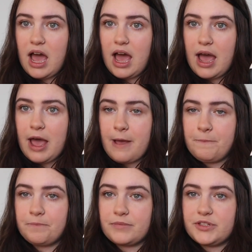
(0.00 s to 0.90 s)

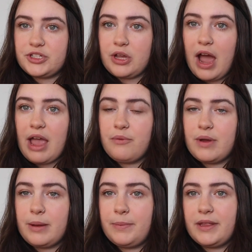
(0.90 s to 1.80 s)
So I
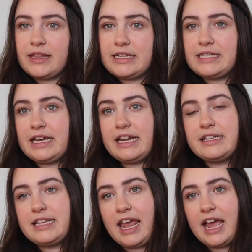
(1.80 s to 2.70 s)
will put this in
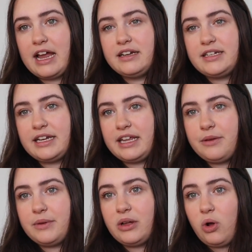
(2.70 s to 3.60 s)
his hand and
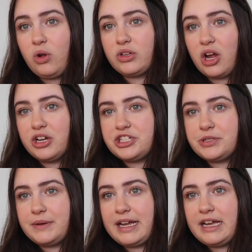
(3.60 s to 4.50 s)
he will hold on
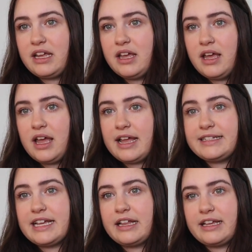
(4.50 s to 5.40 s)
to it
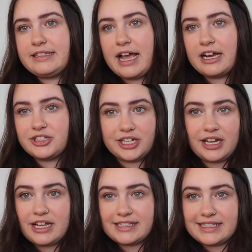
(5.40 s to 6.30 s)
until he's
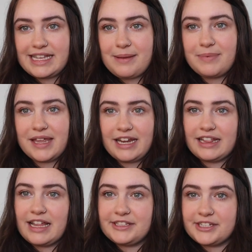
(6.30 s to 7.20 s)
actually asleep, then
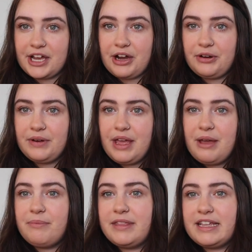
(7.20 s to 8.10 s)
he lets go.
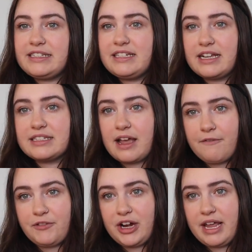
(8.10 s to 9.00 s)
But this does
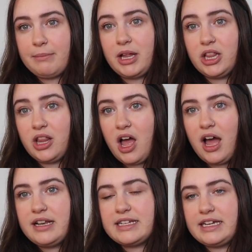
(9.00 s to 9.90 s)
comfort him a
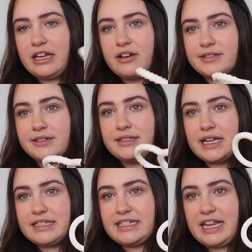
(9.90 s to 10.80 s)
lot, and he also
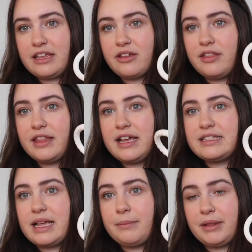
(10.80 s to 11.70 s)
does teeth on
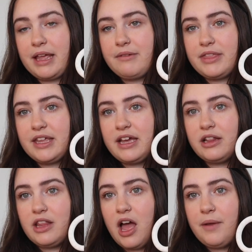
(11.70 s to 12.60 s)
this and play with it
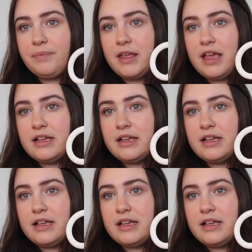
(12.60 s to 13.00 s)
a lot.